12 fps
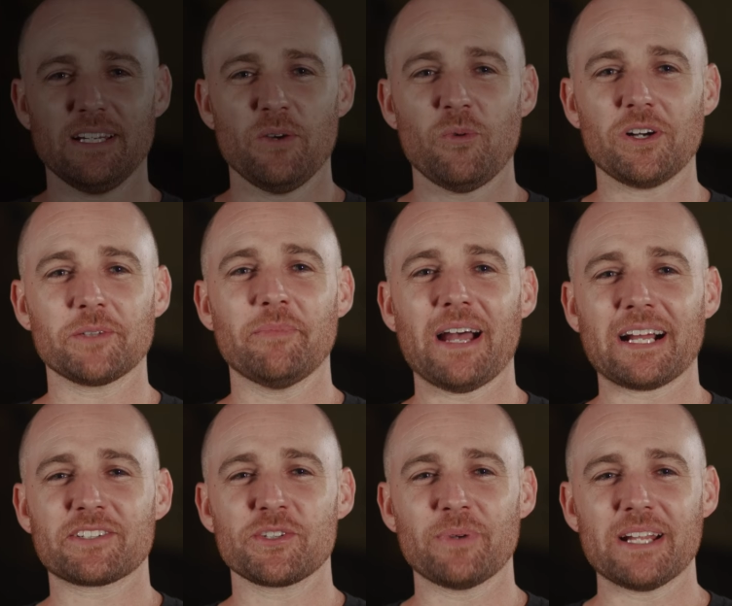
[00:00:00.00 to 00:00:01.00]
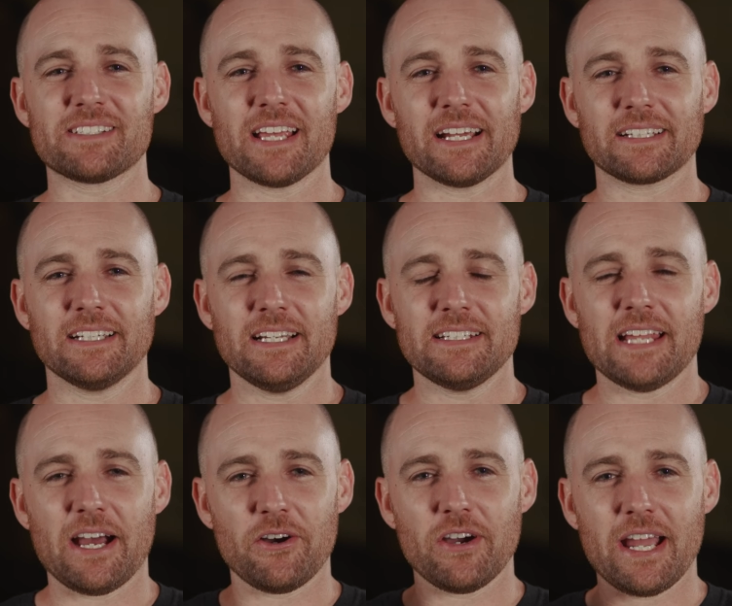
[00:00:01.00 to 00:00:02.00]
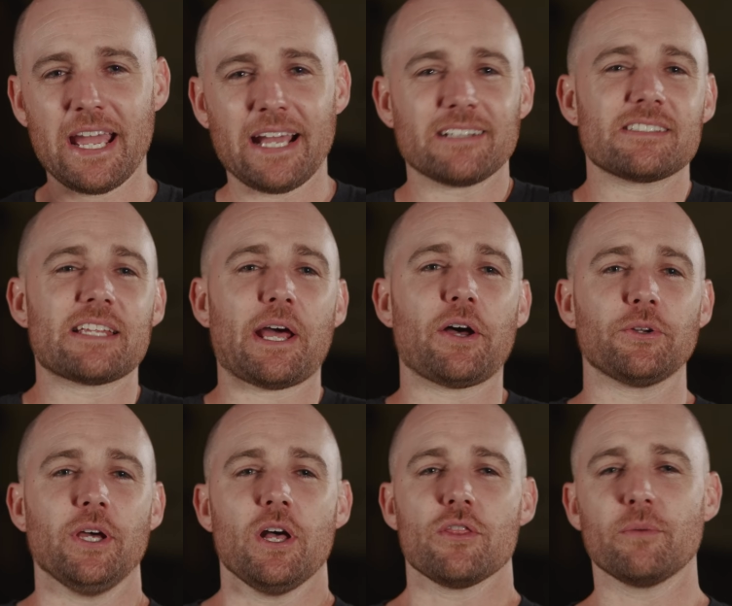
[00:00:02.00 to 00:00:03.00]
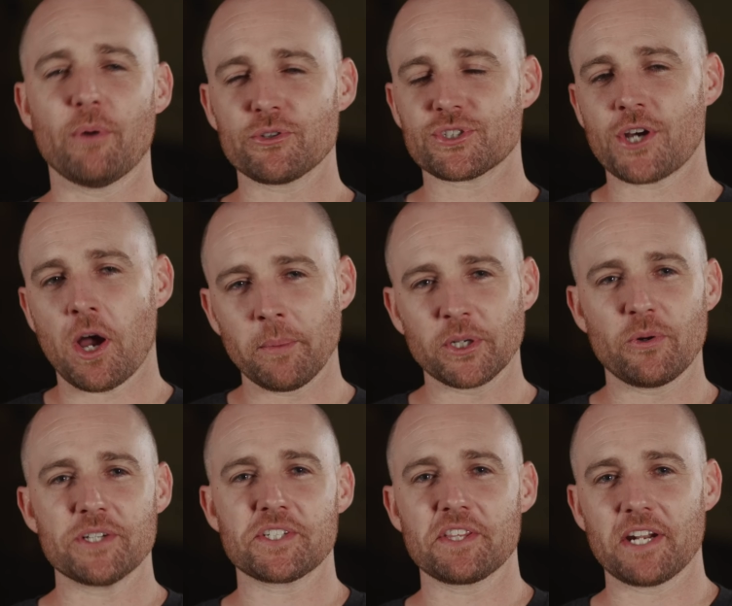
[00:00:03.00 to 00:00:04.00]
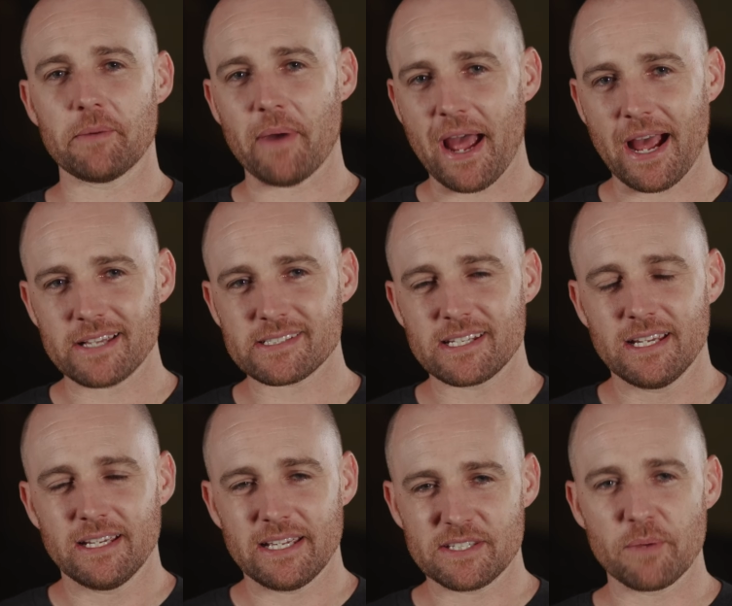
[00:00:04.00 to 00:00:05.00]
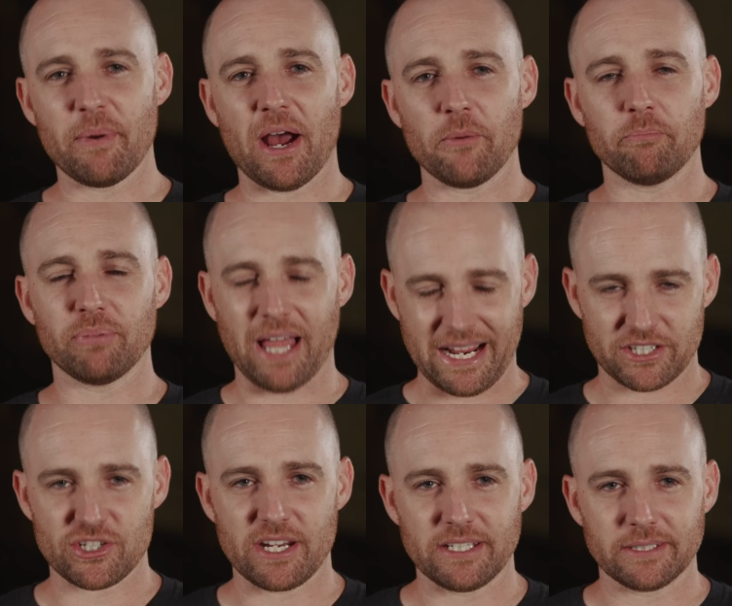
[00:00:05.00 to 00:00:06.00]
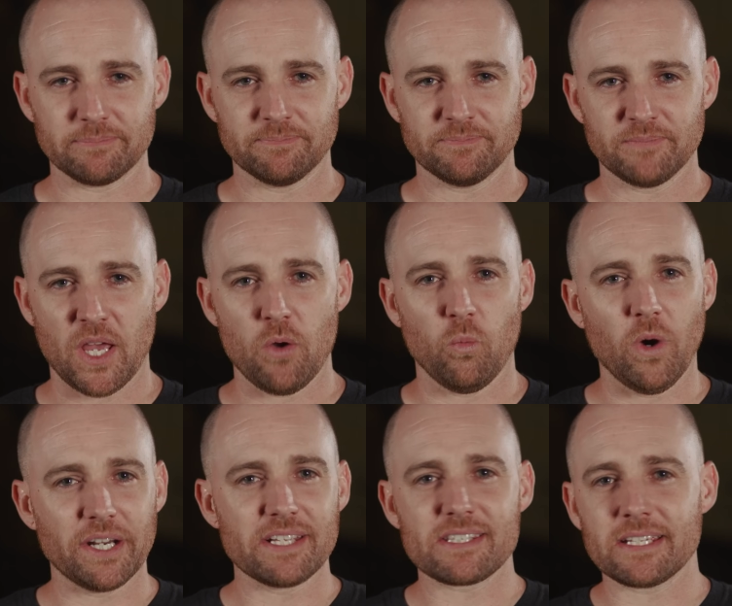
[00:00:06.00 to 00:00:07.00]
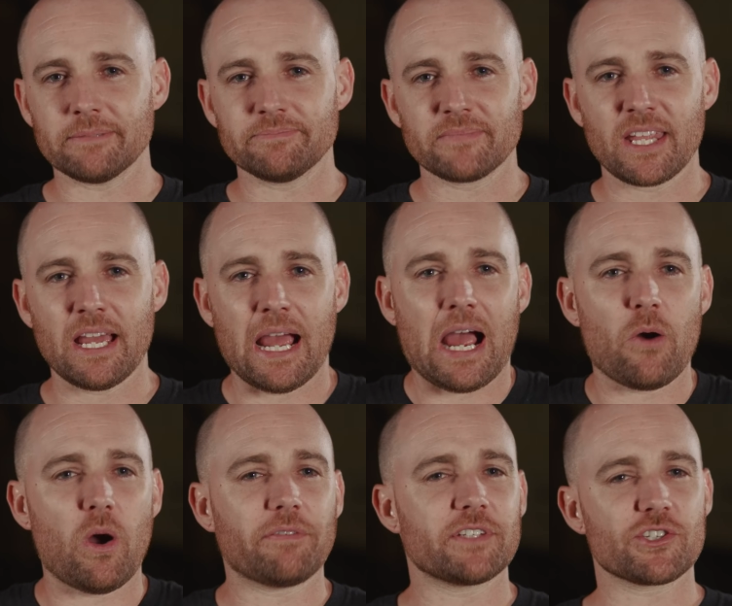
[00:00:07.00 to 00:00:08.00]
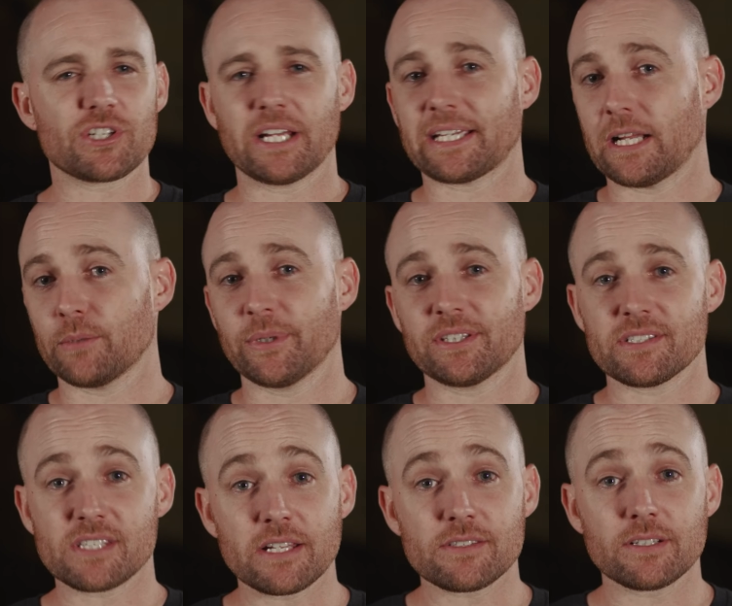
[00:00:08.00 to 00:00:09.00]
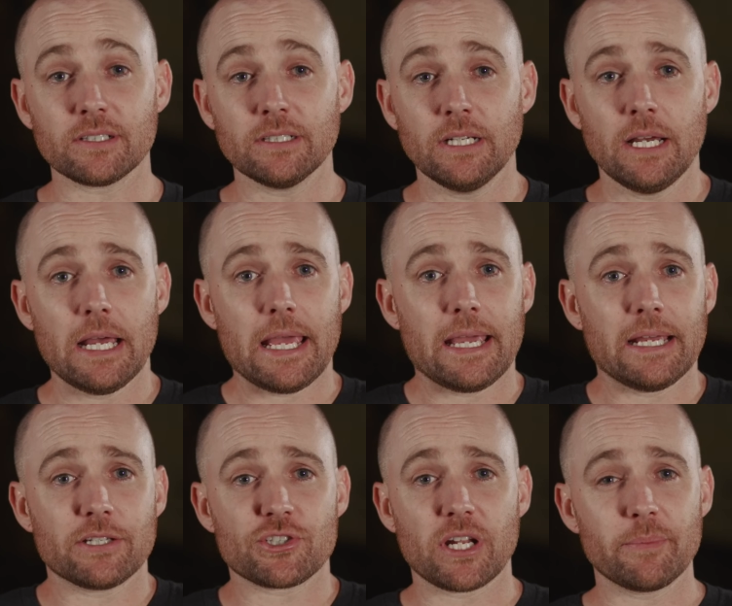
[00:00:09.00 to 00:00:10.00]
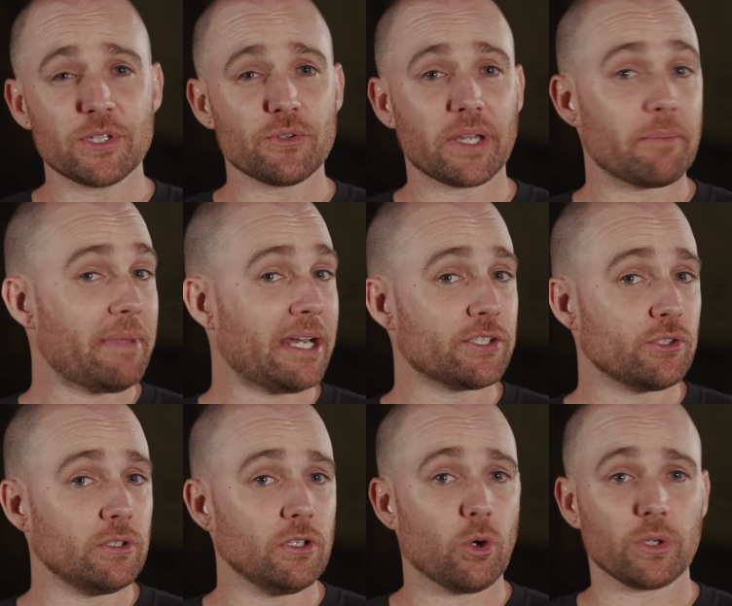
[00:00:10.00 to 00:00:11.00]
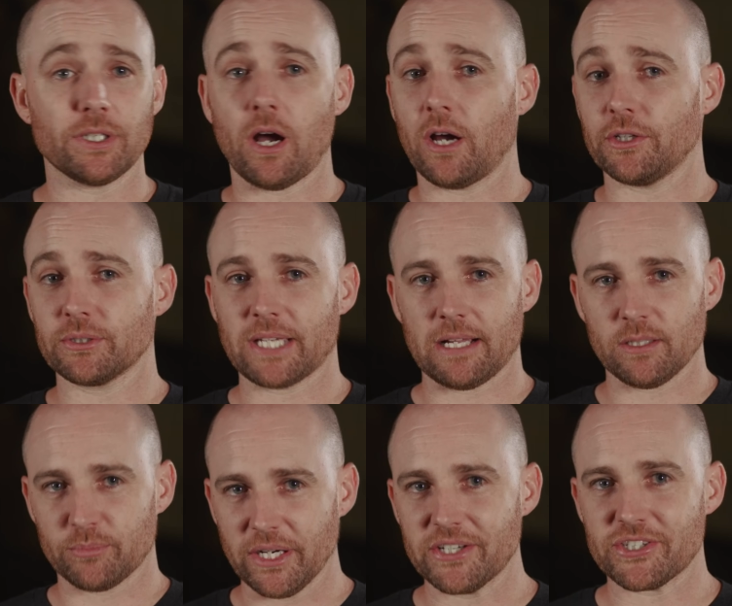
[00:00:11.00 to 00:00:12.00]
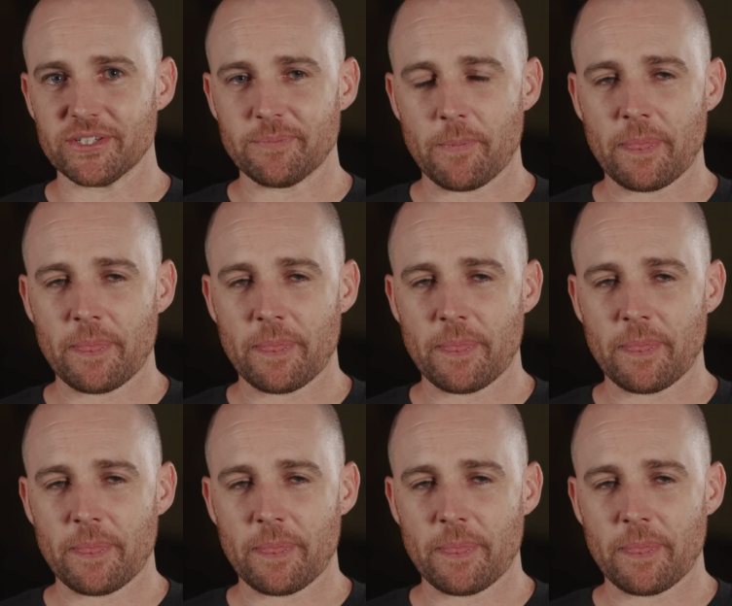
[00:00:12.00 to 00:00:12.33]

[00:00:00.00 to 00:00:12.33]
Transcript: Welcome back to Red Tech. Now, hands down, the most common question that I'm asked is about black shading. What is it? How often should I calibrate the sensor? And should I be doing a manual or an auto calibration?